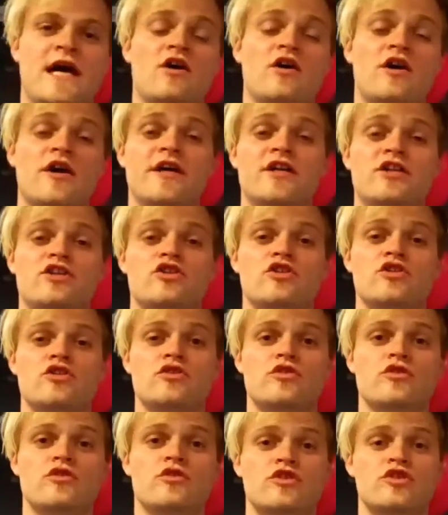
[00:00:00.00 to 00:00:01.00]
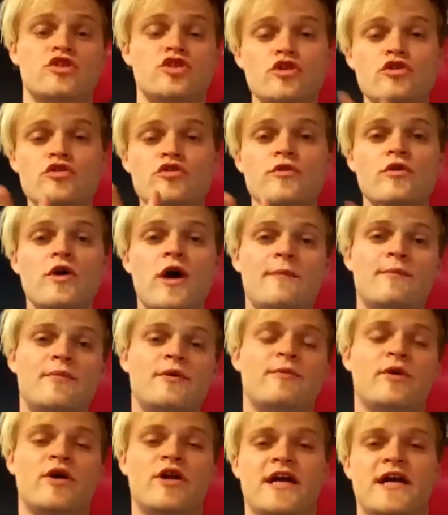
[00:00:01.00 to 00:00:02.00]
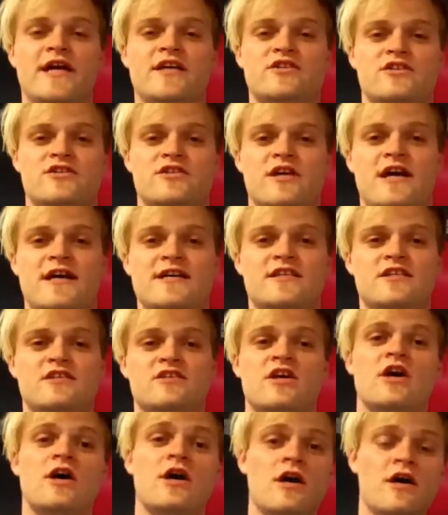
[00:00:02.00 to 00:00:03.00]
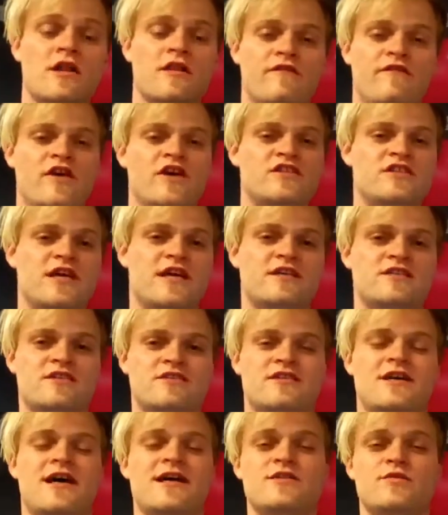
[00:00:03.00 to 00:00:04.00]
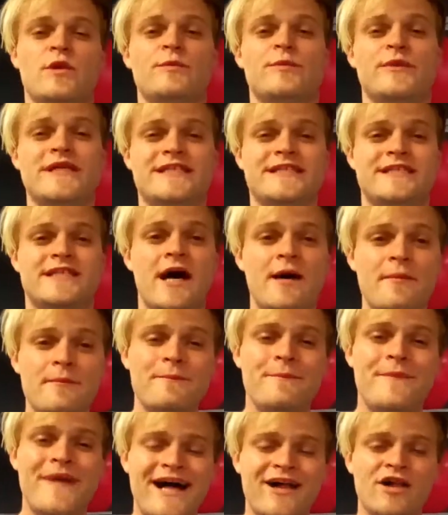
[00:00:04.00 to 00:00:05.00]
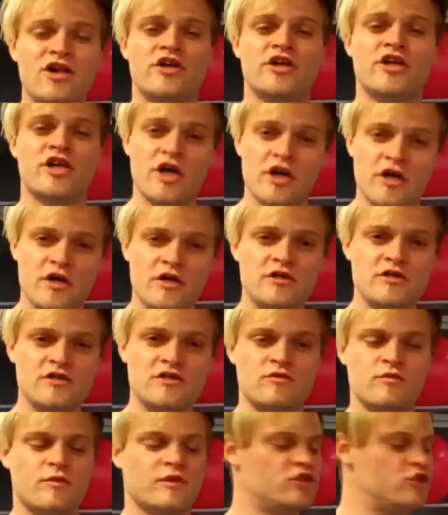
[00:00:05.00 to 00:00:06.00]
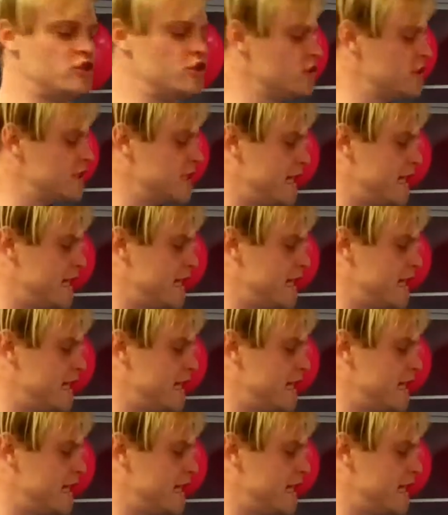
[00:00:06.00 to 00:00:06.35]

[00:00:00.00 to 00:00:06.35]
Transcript: now going to do two upper body exercises. First exercise will be dumbbell curls with 2